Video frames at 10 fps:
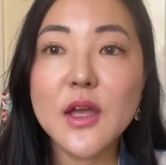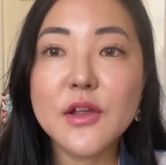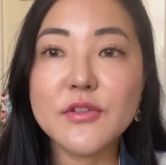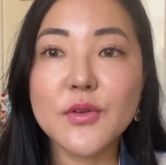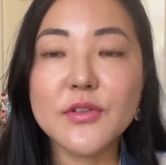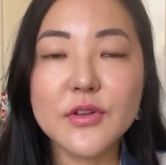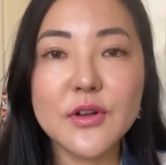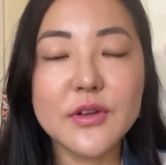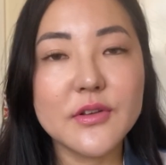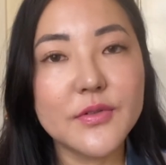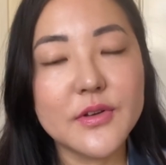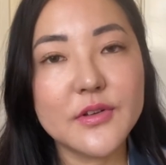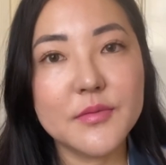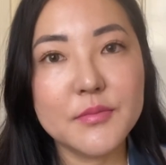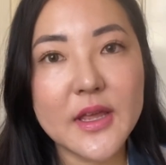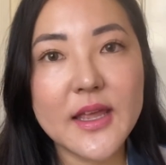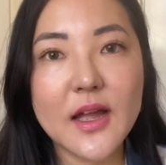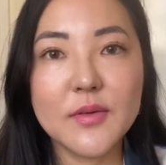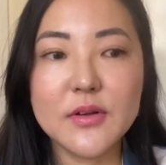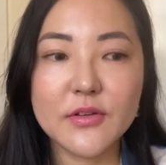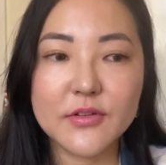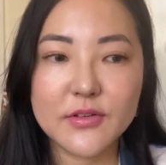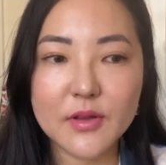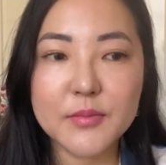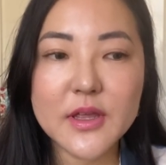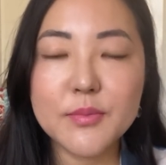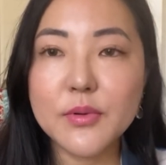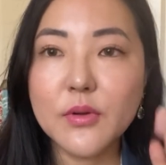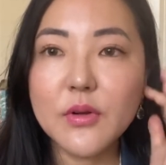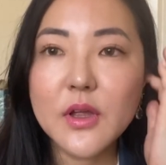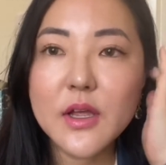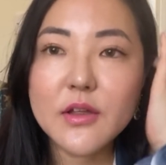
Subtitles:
So it's gonna look different to me, how it looks to some people.